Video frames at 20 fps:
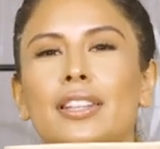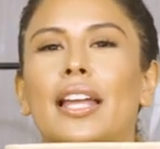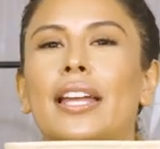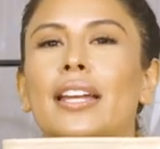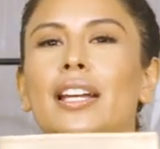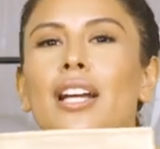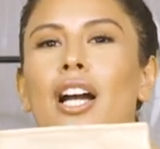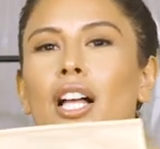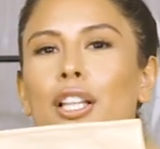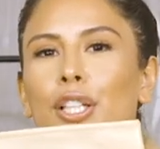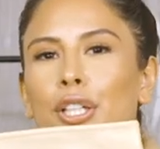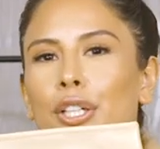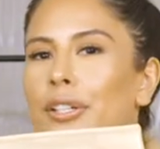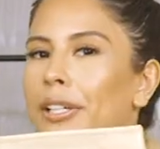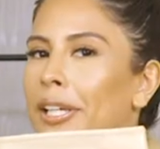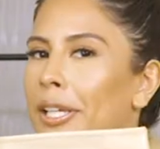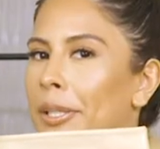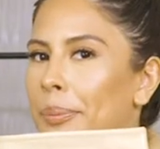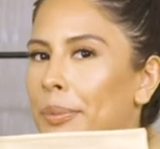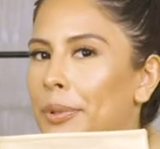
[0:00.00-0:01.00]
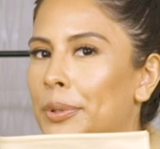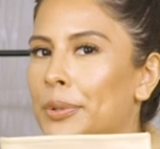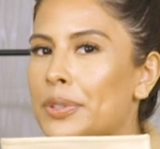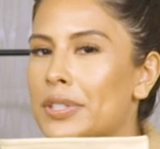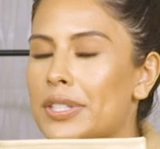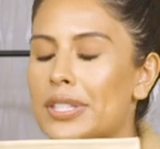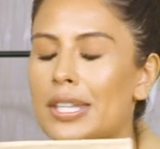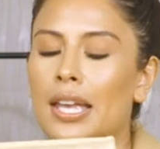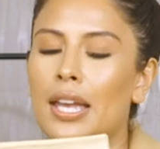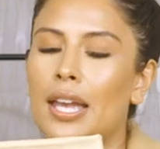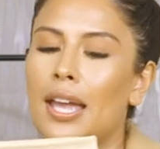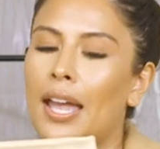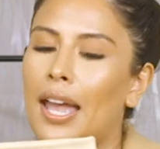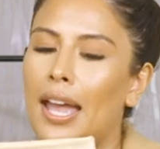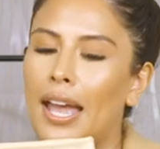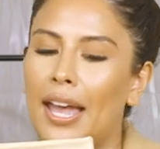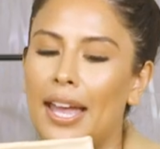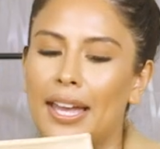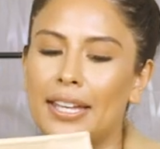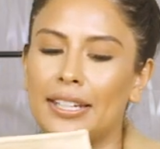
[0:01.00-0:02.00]
light color in boots,
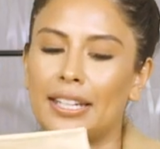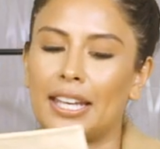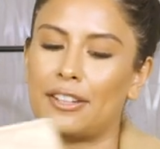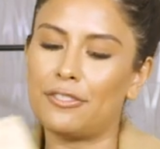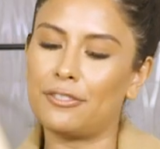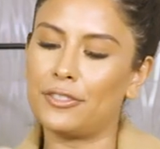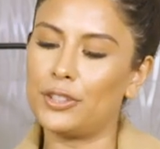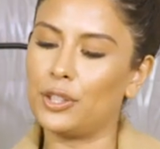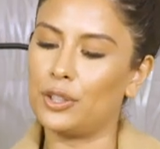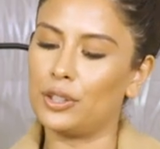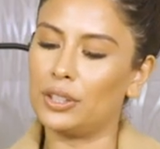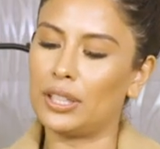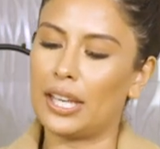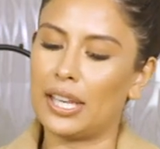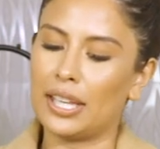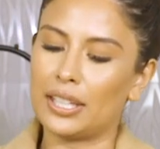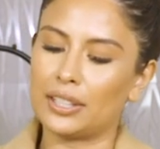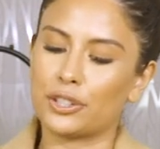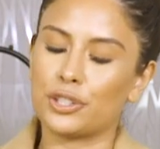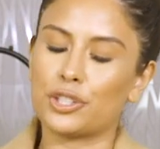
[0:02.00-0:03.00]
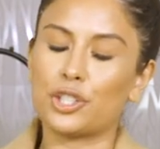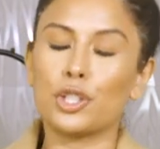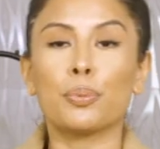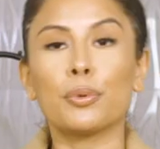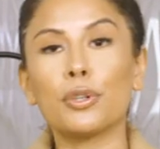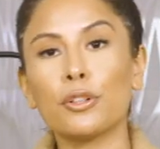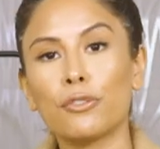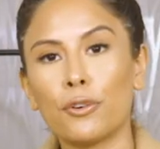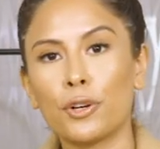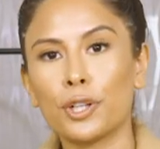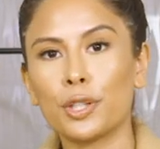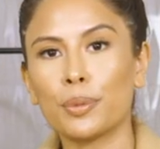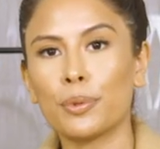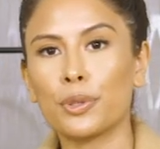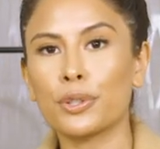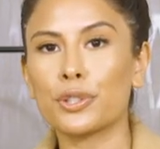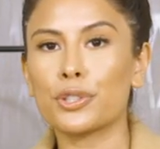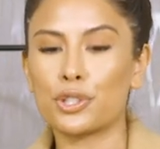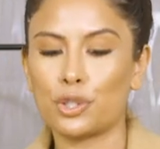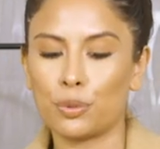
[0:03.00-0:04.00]
and I feel like they're super
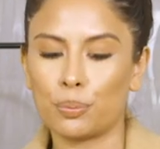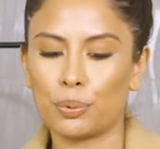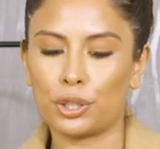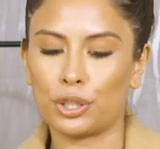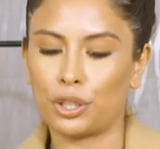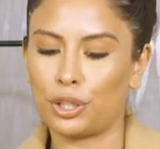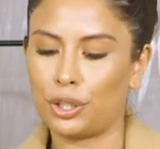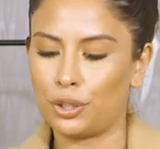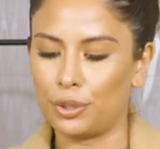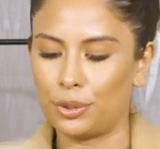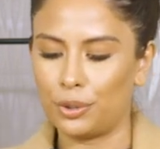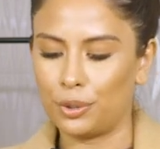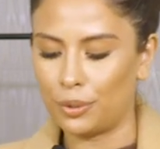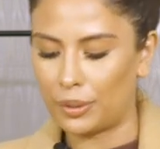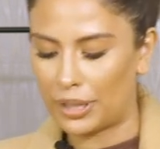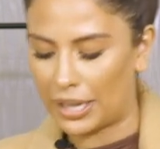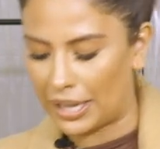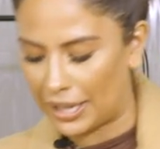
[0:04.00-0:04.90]
affordable, they're super cute,